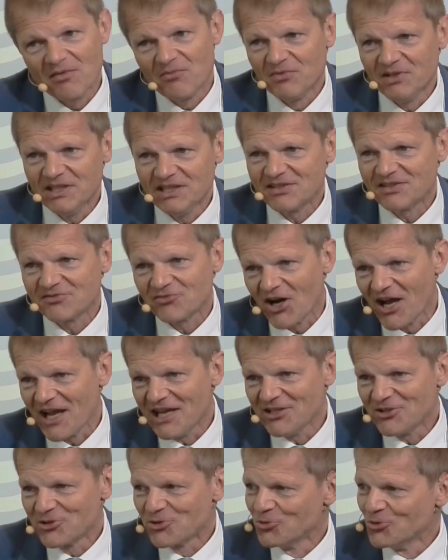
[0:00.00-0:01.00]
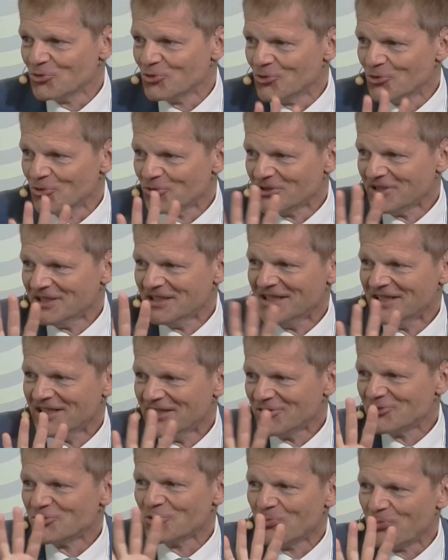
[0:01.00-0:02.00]
We try to
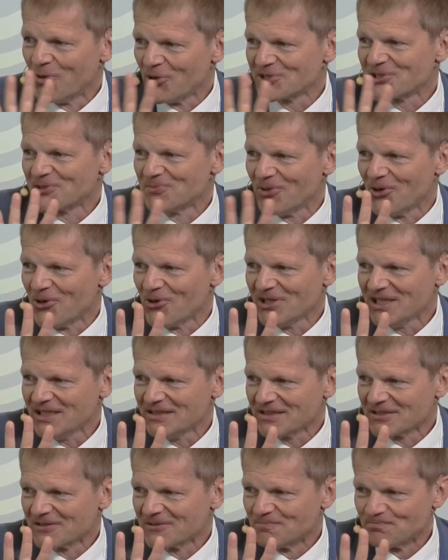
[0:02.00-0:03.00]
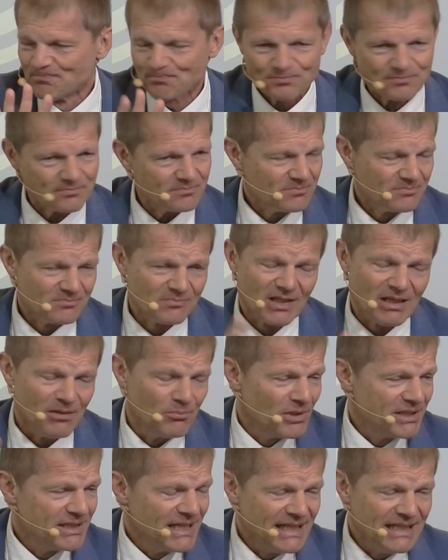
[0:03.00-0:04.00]
postpone it,
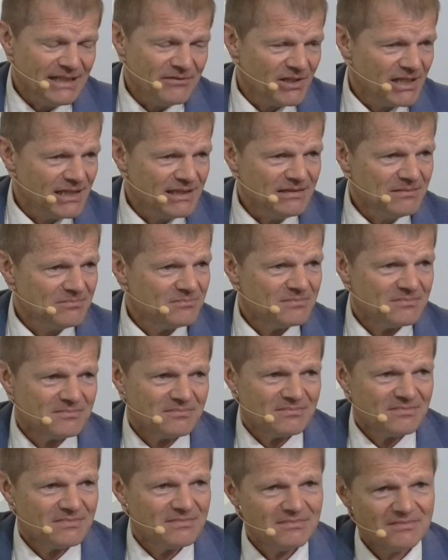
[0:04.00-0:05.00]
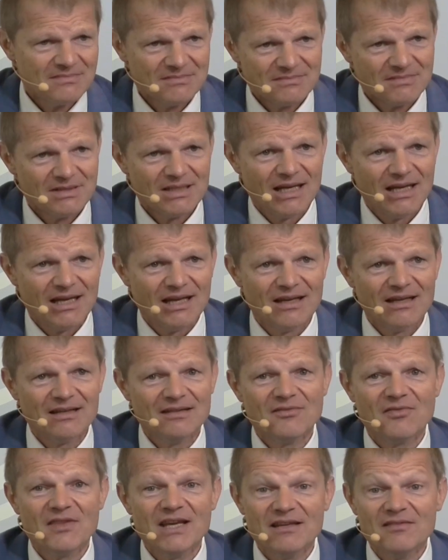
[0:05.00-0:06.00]
but anyway,
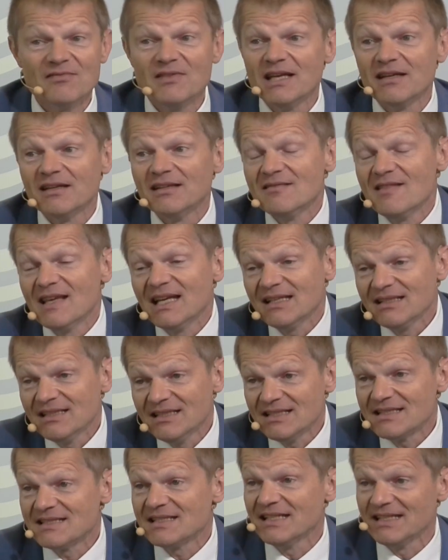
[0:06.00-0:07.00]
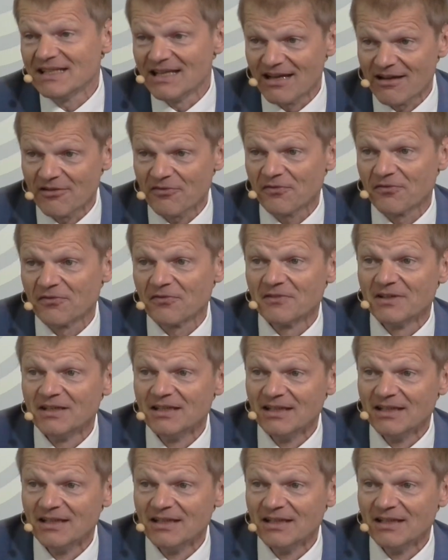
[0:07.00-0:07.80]
there is enough